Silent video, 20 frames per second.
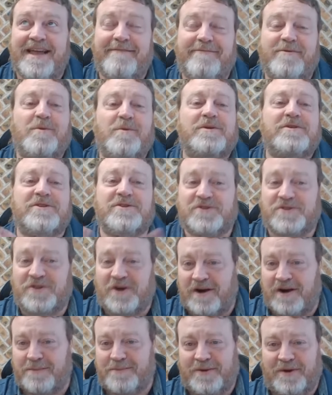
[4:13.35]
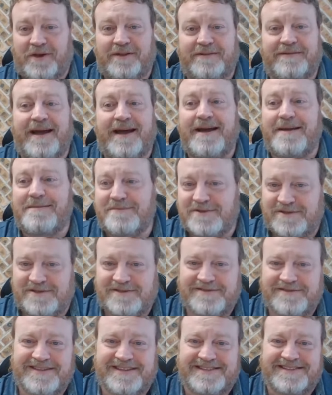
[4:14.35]
everyone's a startup at all
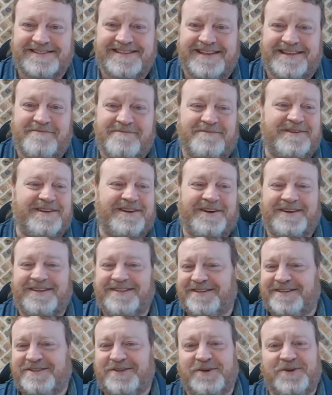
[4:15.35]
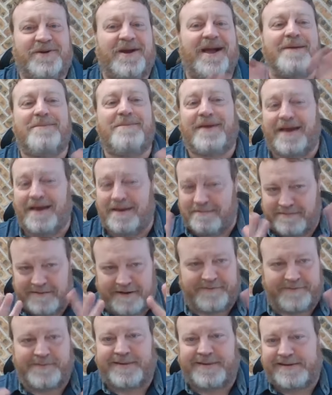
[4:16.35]
times because, until you're IBM,
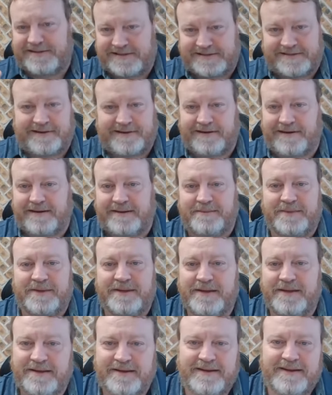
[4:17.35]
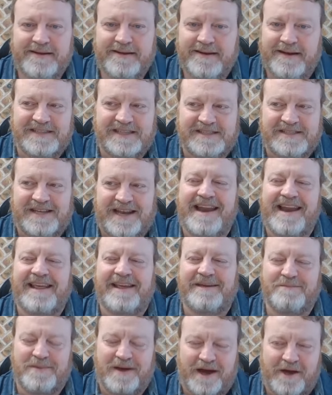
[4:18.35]
everybody's a startup, is
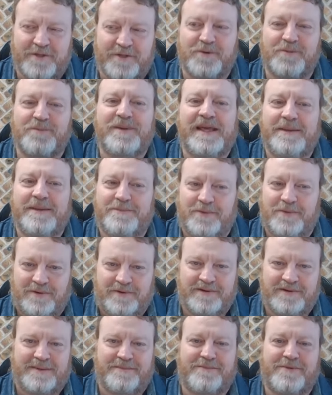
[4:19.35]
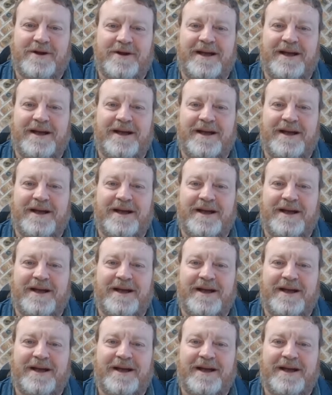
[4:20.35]
letting other people and